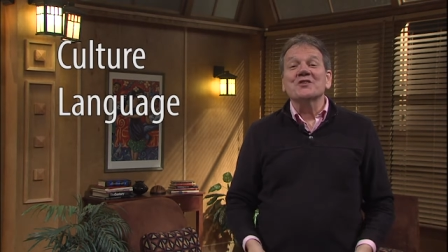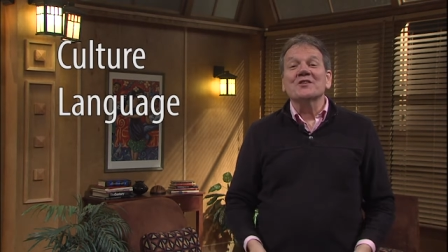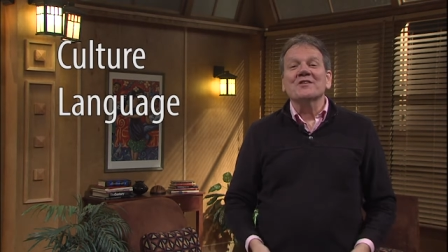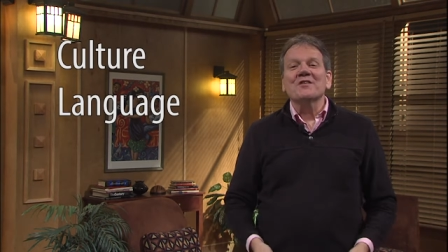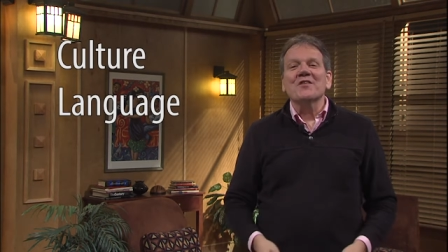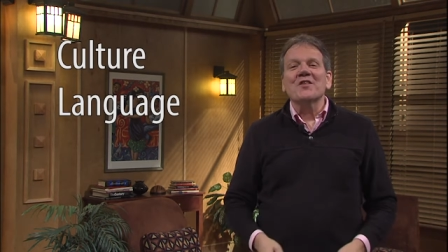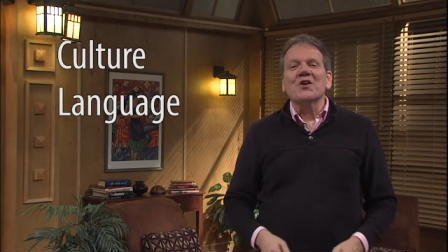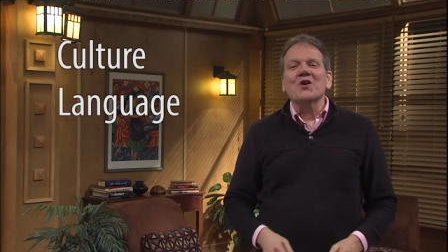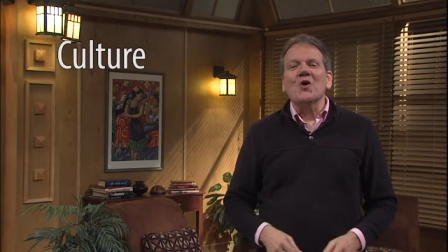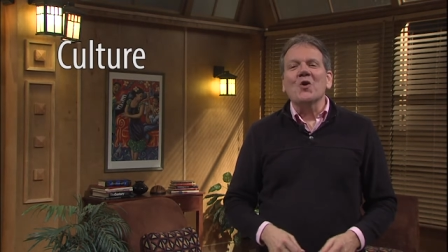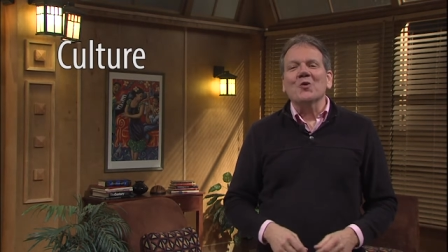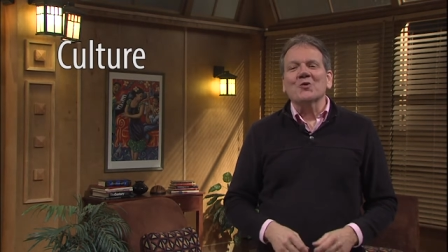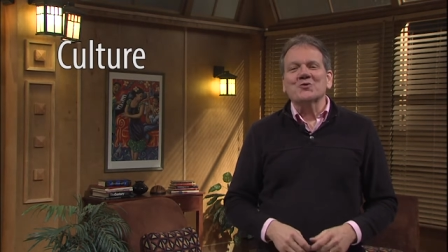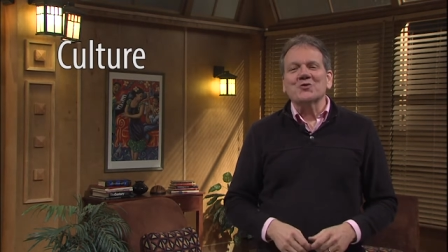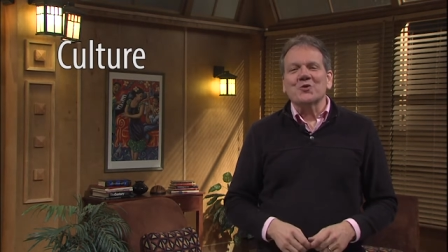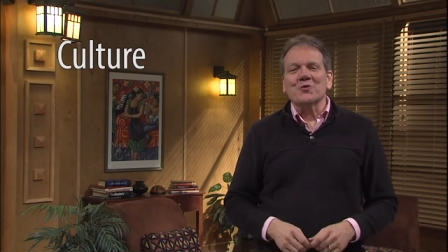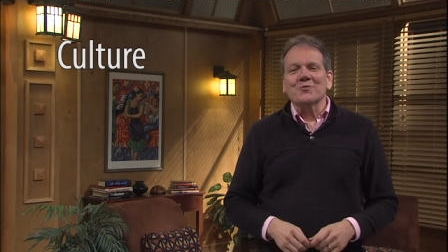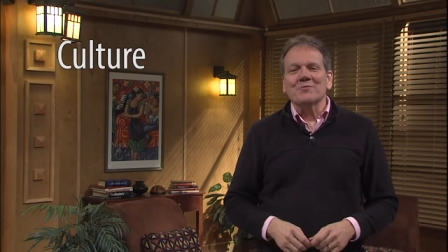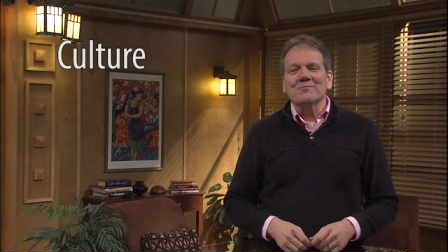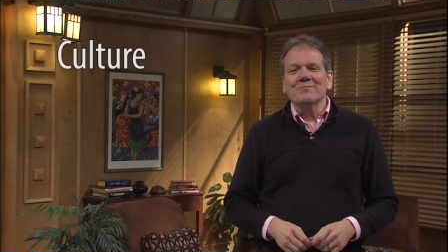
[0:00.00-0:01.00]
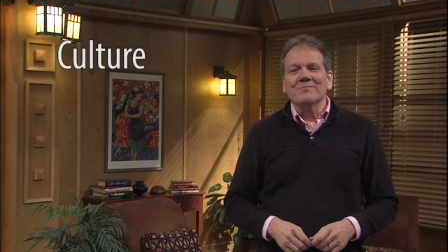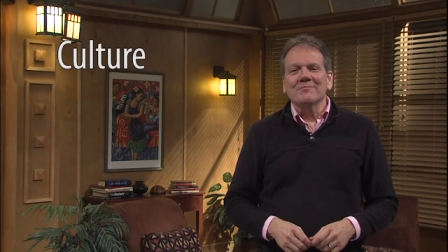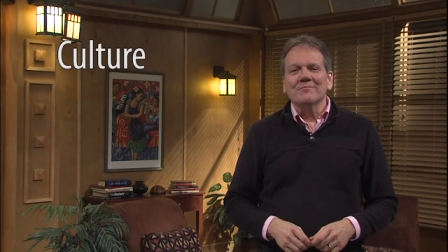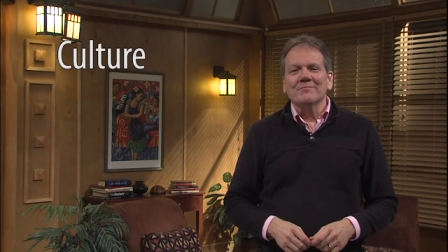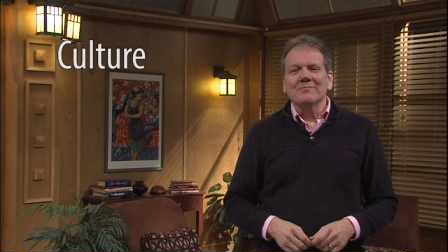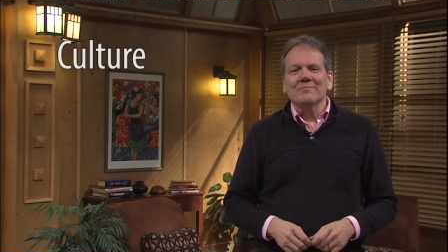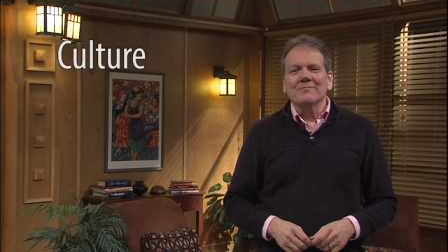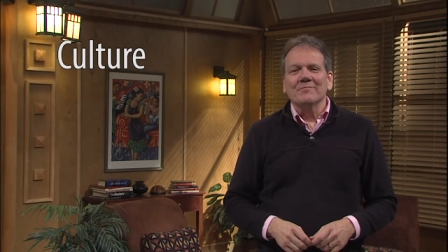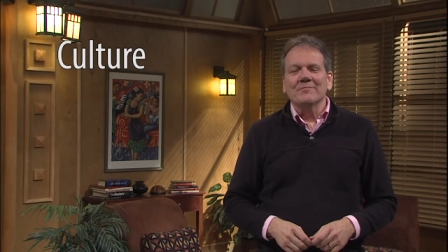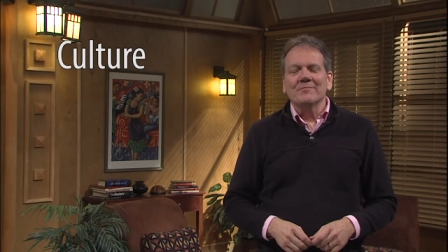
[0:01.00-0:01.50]
The culture.
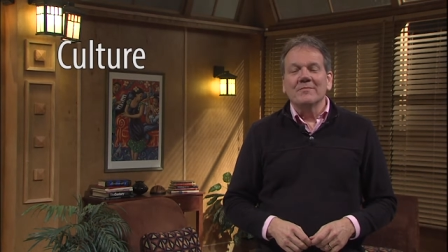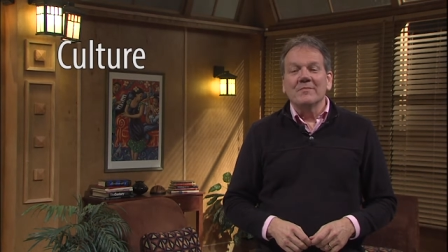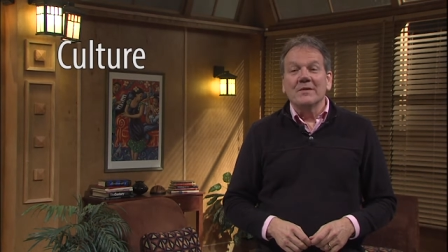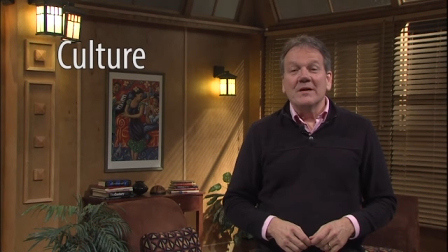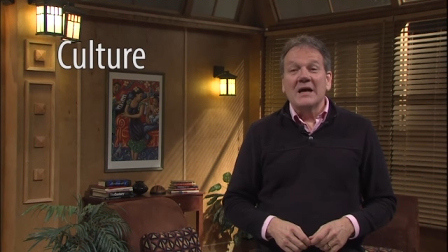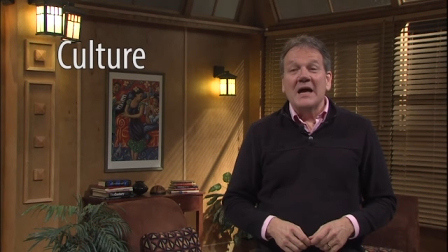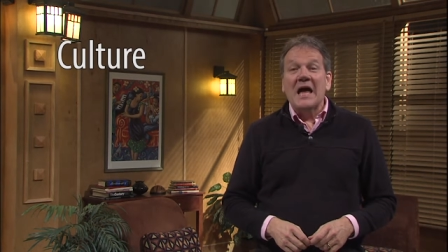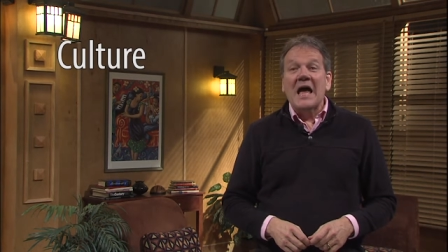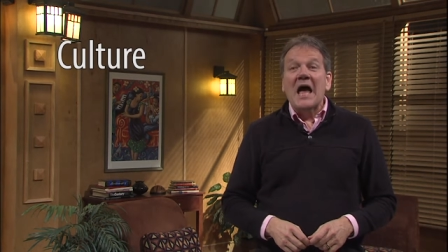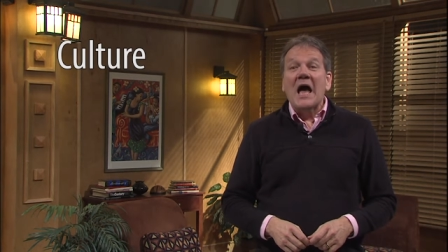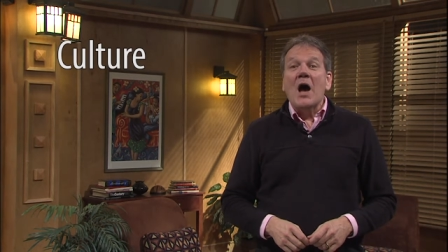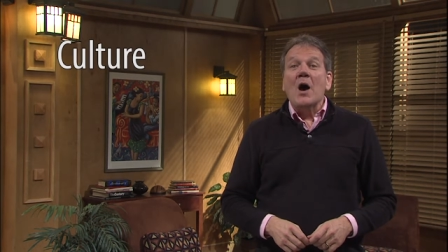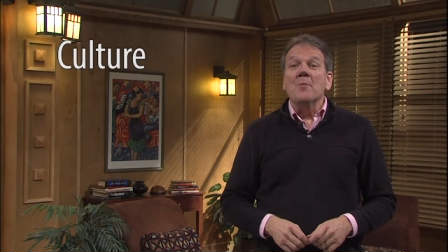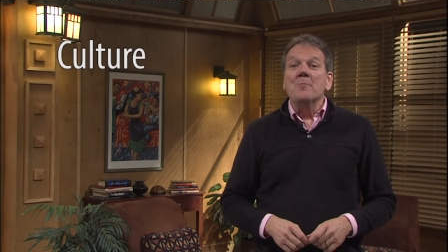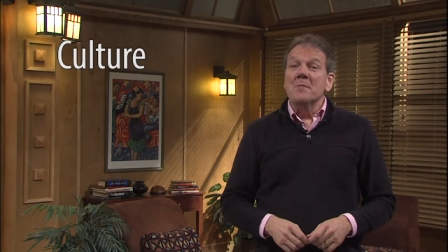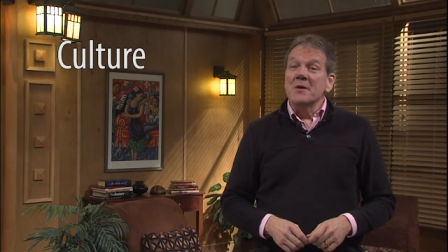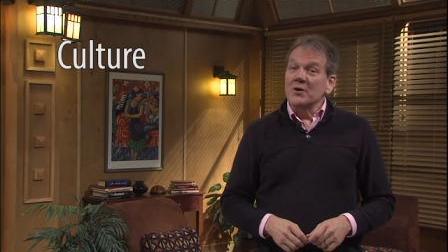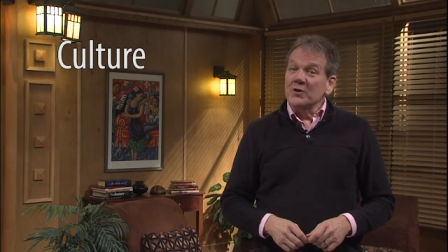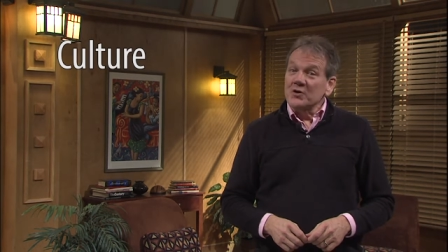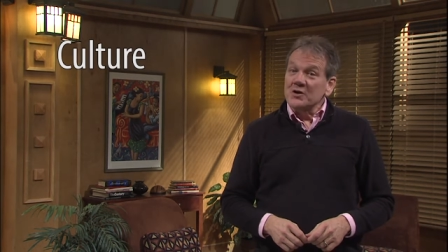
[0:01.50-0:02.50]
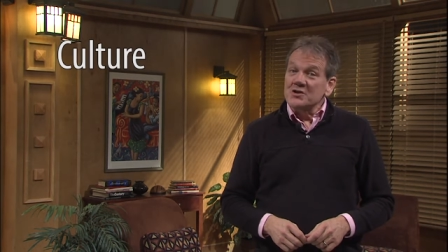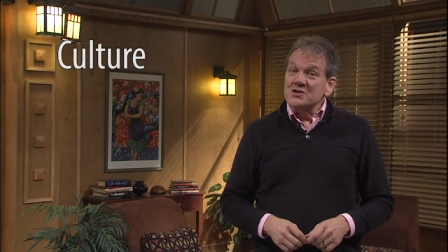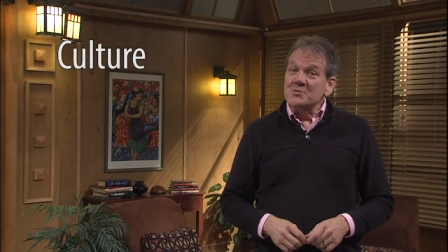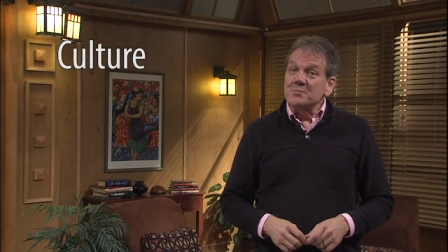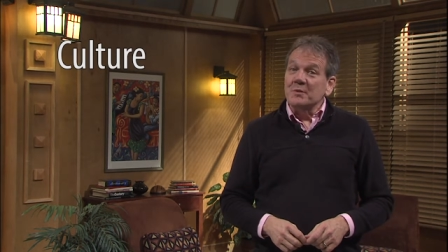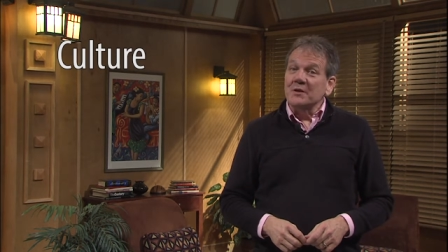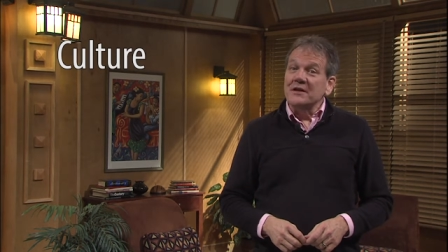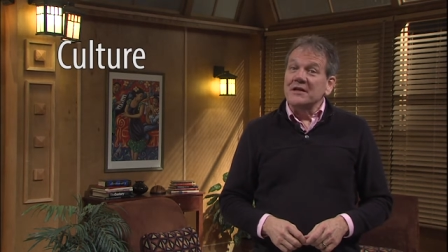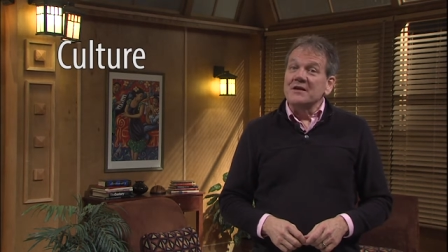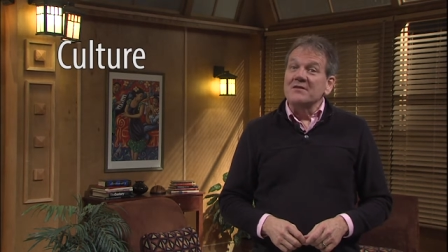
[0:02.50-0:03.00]
Americans
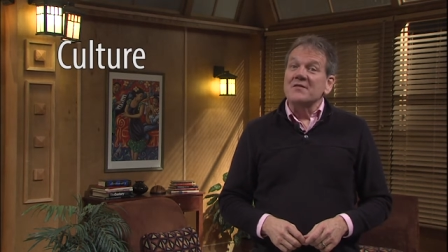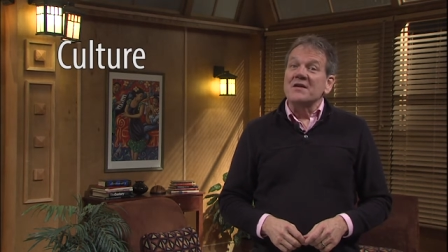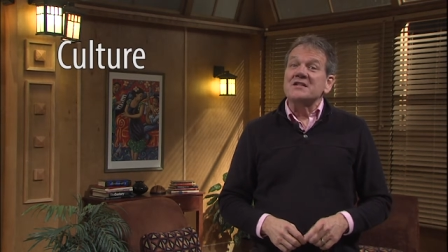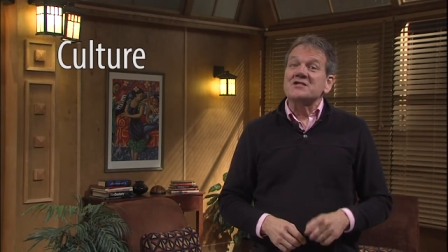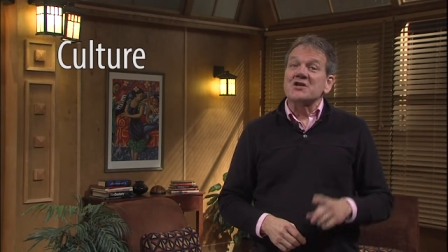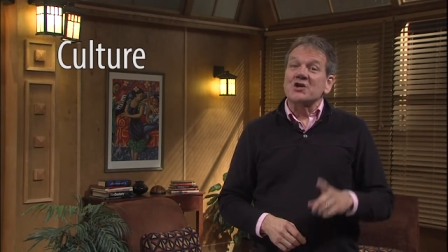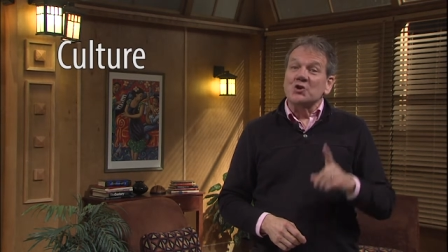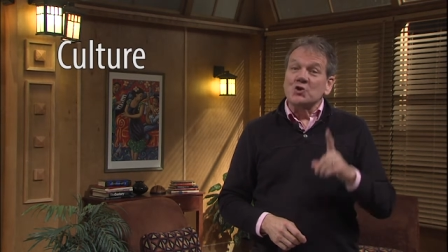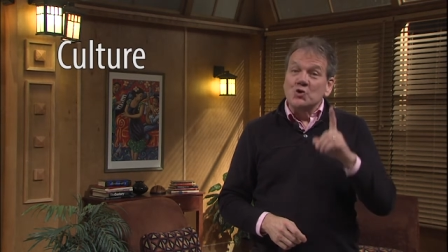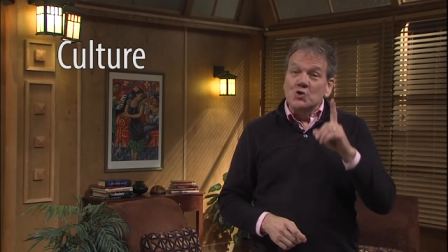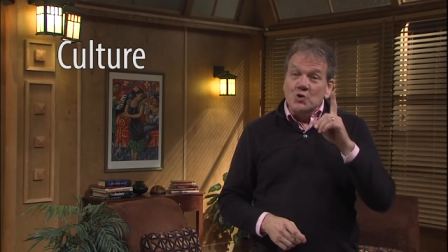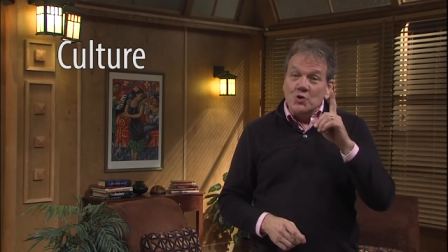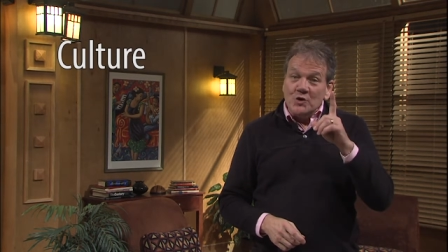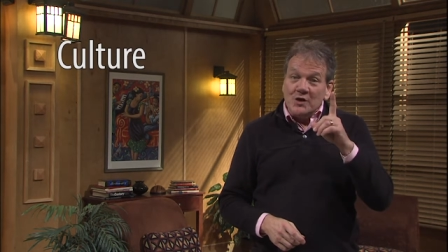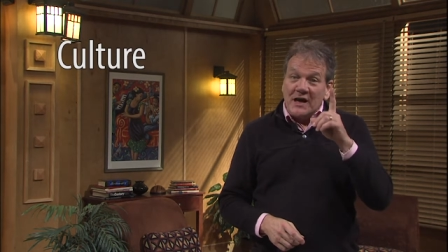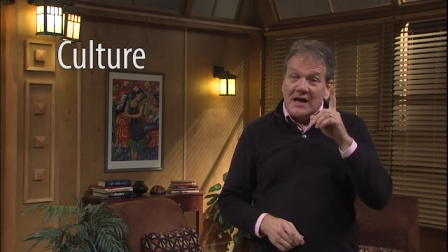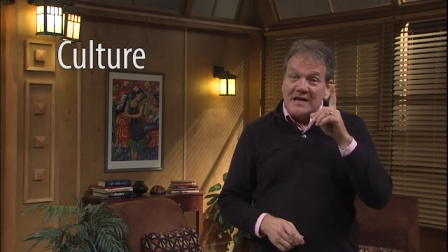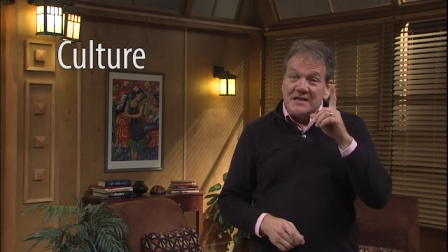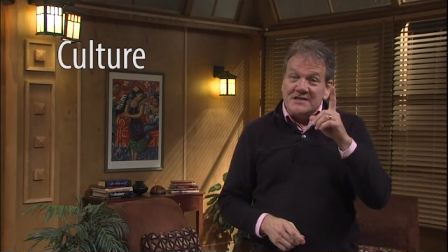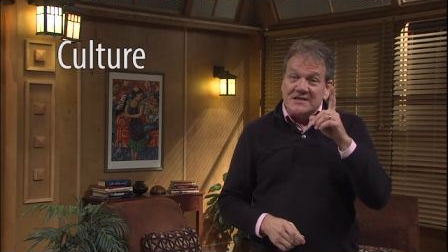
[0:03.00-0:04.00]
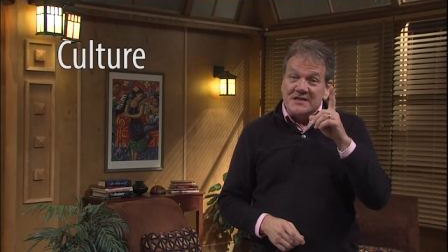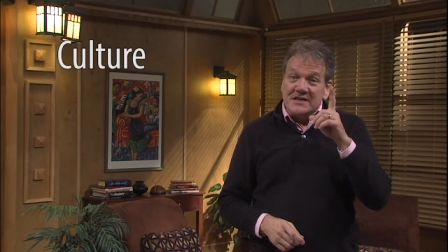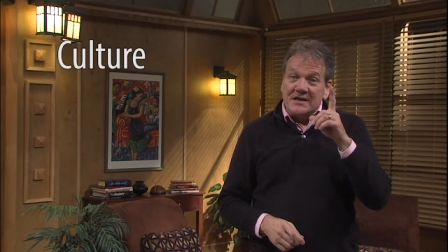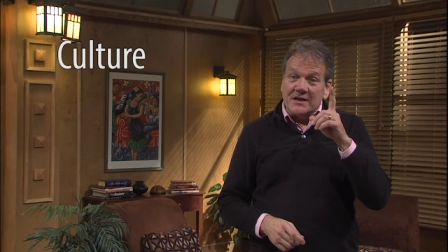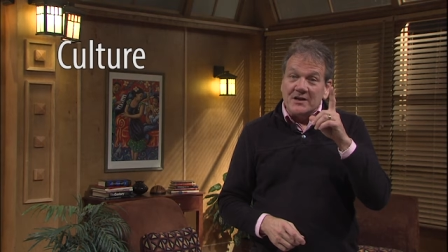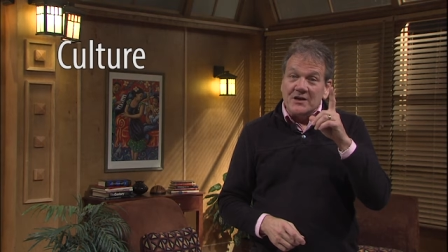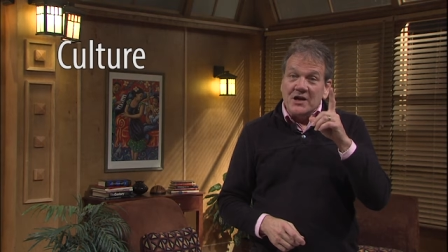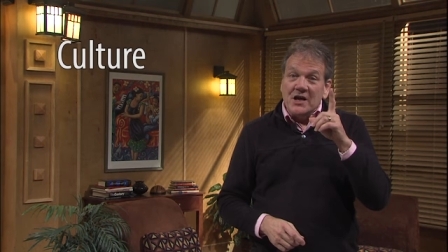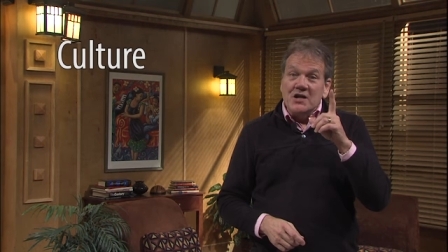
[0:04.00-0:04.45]
believe it's a good idea